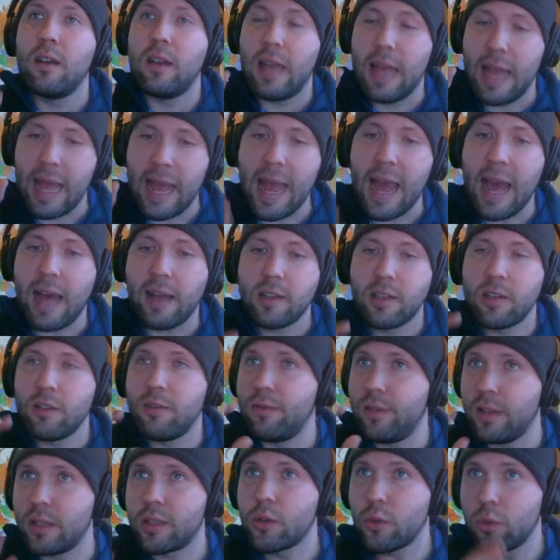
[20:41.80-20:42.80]
at
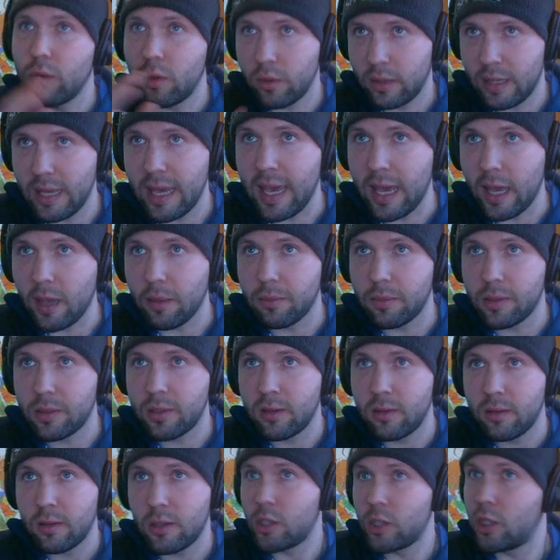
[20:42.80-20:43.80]
Visceral
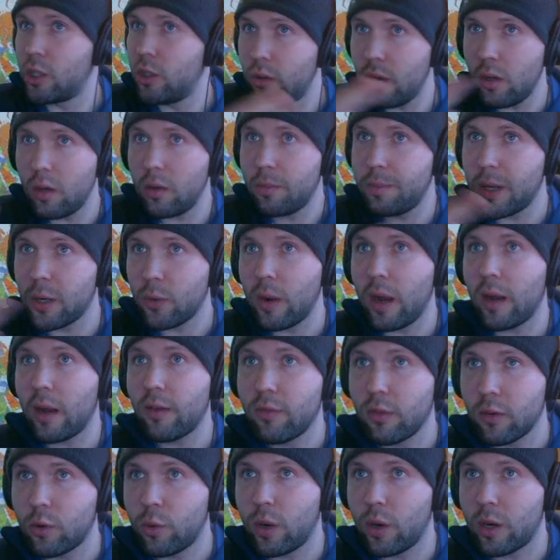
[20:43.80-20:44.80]
Games. The studio had been around
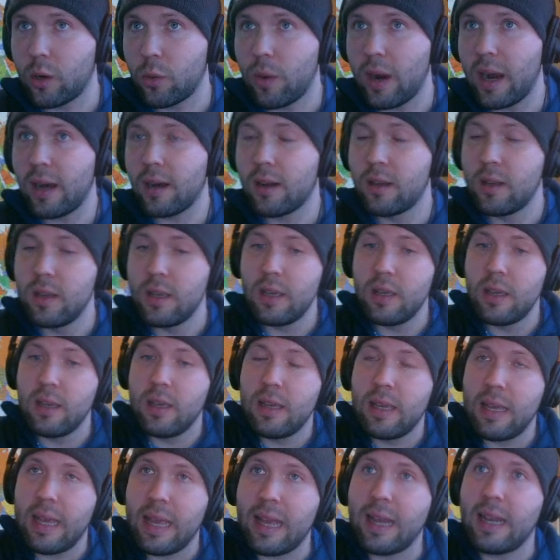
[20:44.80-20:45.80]
for quite a while,
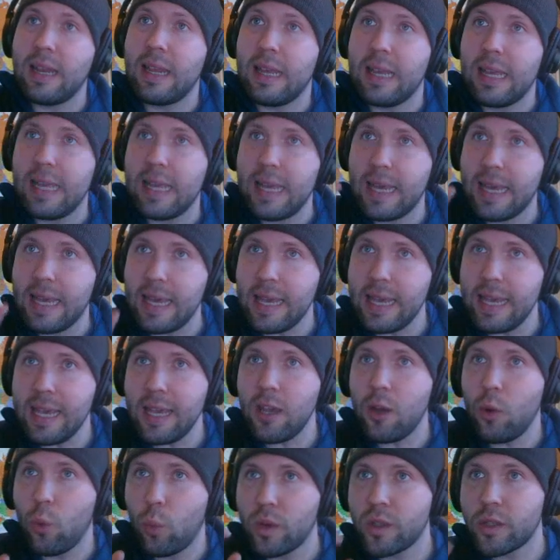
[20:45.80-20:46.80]
and
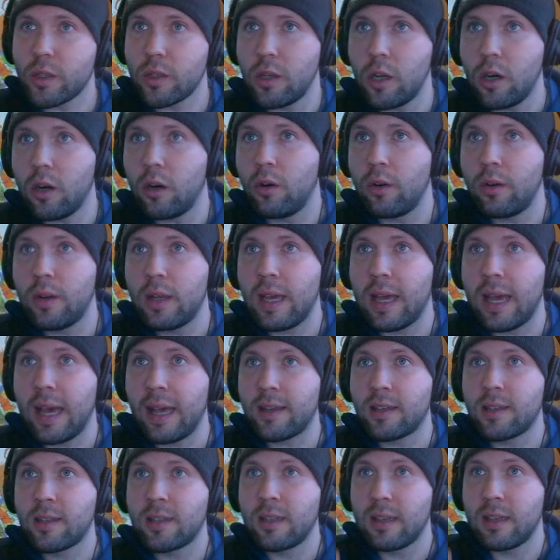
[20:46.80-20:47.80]
he was known
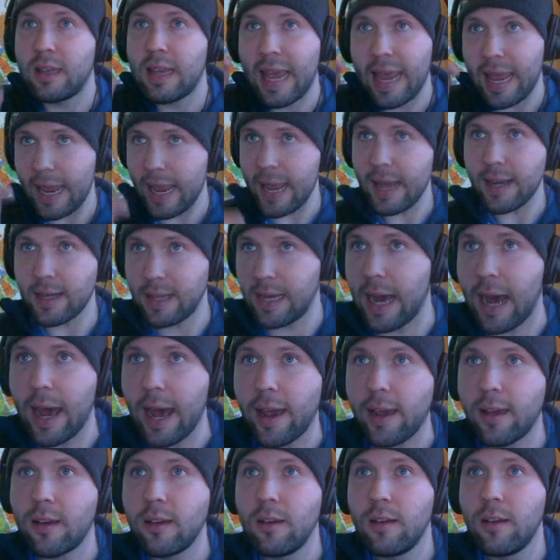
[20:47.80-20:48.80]
as the hand
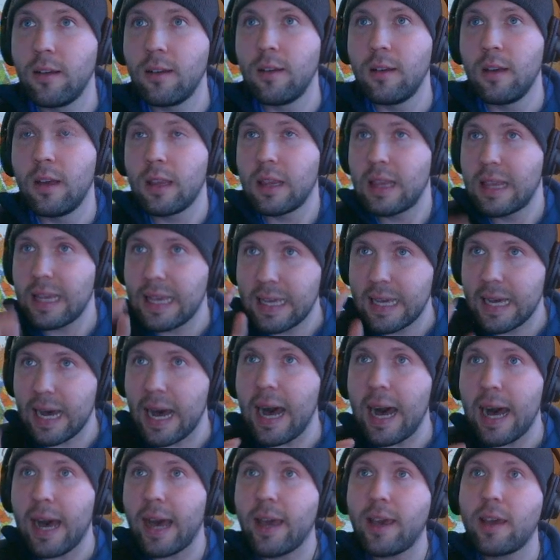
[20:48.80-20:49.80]
guy, the
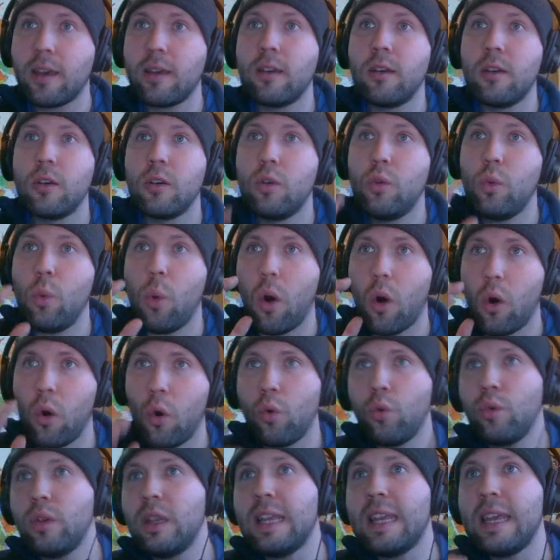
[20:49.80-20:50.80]
guy who
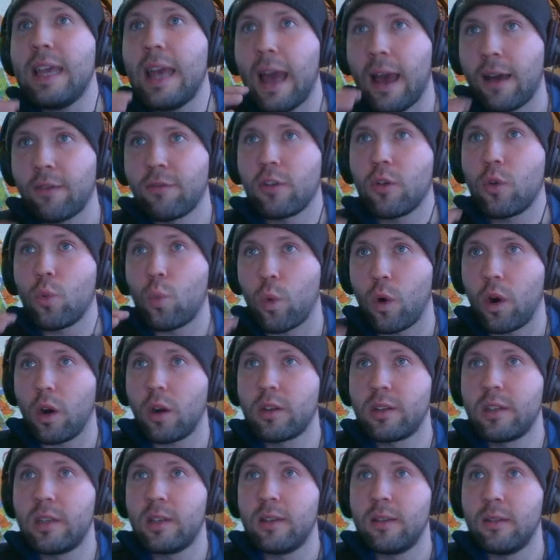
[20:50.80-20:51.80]
only ever
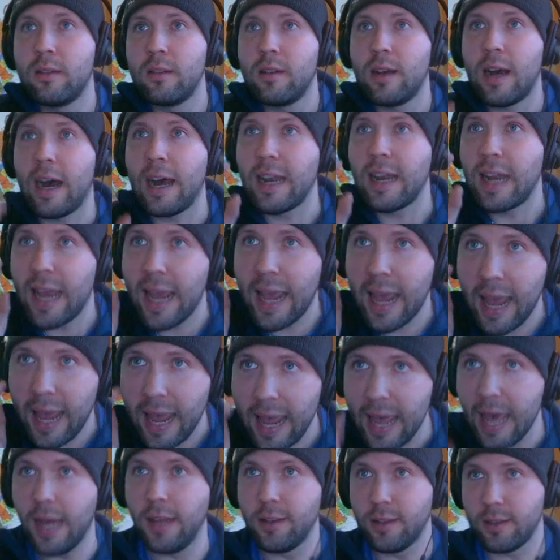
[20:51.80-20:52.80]
worked on
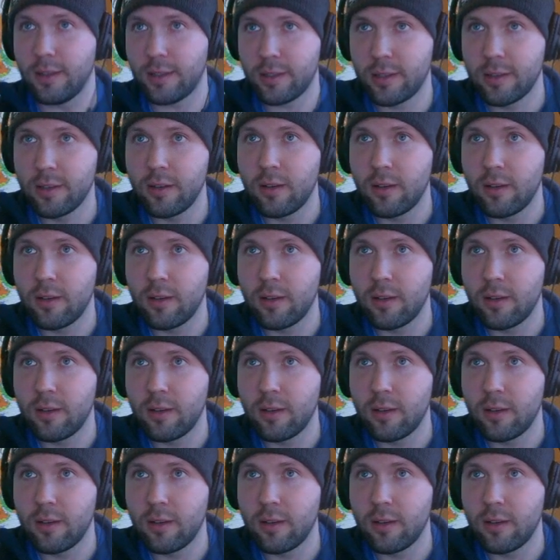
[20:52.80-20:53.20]
hands.